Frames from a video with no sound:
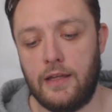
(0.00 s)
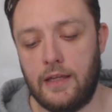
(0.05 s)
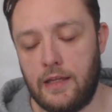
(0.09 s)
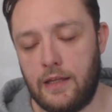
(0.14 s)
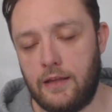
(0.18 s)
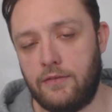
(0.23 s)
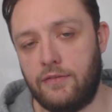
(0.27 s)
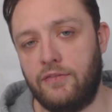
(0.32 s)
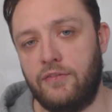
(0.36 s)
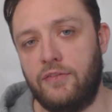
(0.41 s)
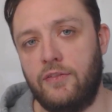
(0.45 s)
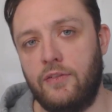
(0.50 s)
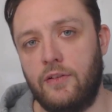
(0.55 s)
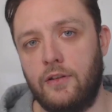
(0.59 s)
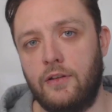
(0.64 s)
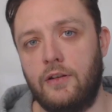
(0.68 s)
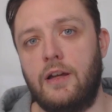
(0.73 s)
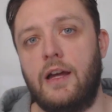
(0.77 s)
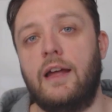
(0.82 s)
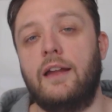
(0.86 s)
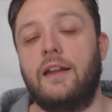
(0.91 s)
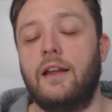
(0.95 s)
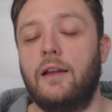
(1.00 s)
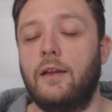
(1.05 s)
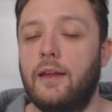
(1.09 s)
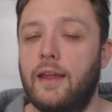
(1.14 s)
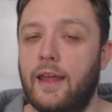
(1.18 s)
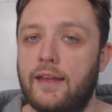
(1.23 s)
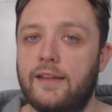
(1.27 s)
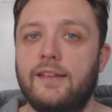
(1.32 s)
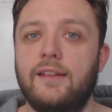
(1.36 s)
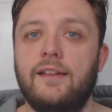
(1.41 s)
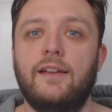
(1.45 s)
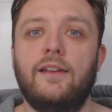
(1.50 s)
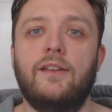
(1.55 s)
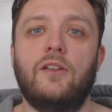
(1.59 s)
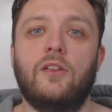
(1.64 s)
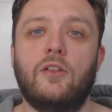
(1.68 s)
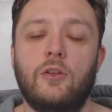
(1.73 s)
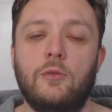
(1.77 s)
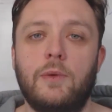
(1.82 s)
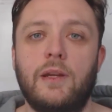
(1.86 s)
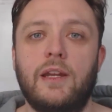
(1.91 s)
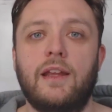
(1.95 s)
If, and I'm guessing this
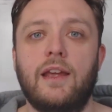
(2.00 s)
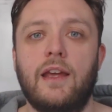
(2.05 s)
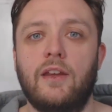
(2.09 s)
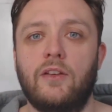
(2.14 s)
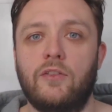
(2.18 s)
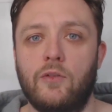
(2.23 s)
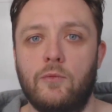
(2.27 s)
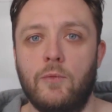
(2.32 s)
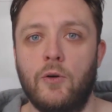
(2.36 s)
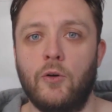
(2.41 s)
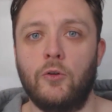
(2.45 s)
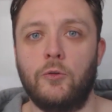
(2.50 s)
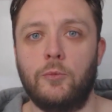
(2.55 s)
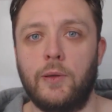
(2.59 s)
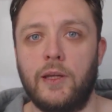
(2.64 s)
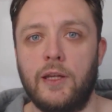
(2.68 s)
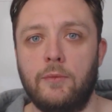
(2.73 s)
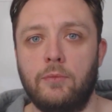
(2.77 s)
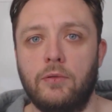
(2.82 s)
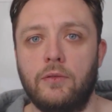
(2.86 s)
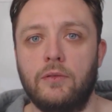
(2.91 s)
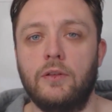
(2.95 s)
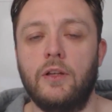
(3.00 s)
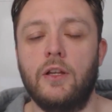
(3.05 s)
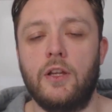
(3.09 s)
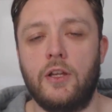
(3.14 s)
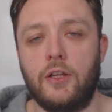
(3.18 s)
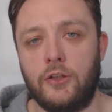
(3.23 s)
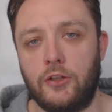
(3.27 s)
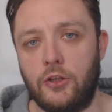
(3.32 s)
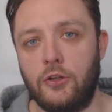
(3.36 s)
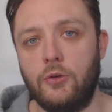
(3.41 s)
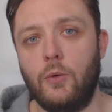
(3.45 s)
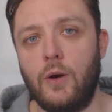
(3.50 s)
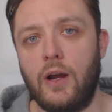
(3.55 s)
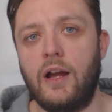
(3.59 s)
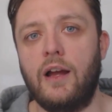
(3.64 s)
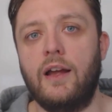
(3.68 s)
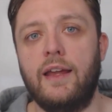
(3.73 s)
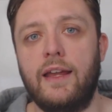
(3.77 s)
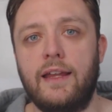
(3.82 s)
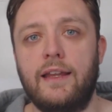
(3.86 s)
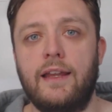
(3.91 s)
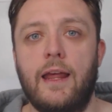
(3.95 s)
is going to be the case for most people, you
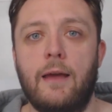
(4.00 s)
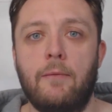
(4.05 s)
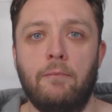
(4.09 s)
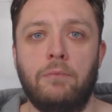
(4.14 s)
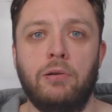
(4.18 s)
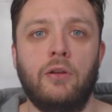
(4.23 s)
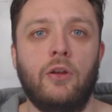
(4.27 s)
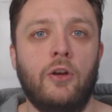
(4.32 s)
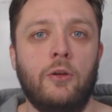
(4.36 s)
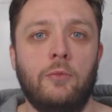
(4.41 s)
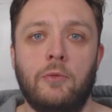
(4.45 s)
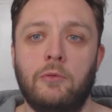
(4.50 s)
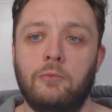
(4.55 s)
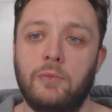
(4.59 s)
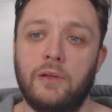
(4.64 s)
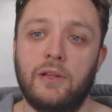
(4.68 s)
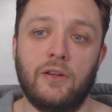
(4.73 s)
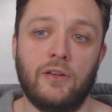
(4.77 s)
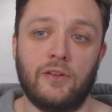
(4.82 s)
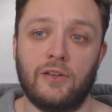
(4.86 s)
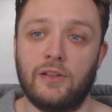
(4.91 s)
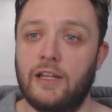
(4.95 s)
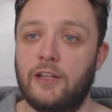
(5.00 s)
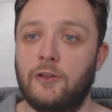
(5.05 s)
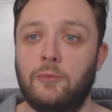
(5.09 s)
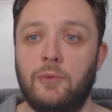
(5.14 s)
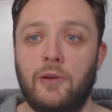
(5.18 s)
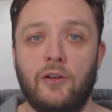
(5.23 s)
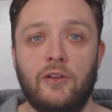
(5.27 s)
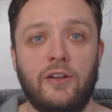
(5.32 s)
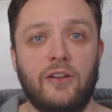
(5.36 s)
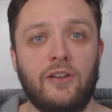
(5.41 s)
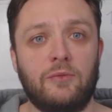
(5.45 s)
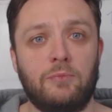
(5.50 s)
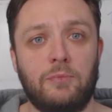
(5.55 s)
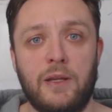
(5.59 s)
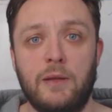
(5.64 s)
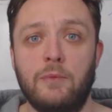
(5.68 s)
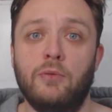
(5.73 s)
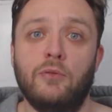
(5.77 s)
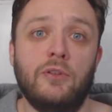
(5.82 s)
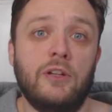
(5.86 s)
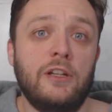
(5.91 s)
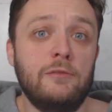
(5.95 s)
are in employment, because let's be honest,
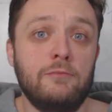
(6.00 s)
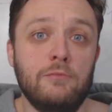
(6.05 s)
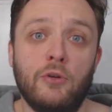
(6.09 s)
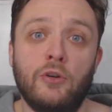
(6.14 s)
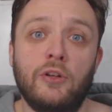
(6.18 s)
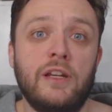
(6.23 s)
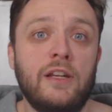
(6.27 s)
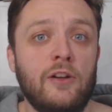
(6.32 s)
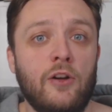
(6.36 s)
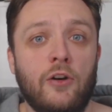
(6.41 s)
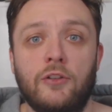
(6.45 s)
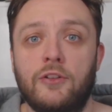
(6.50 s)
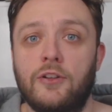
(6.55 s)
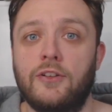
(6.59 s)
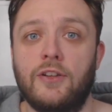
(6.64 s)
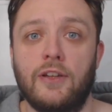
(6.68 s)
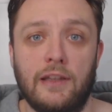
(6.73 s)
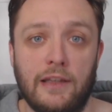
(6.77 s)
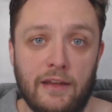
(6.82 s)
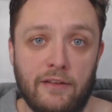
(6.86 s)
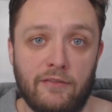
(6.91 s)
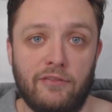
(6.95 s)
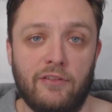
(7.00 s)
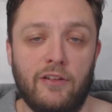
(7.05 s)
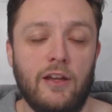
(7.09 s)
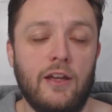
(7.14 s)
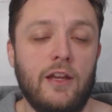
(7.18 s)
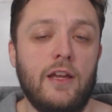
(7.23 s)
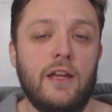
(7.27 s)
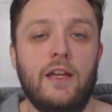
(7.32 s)
people need money in order to live.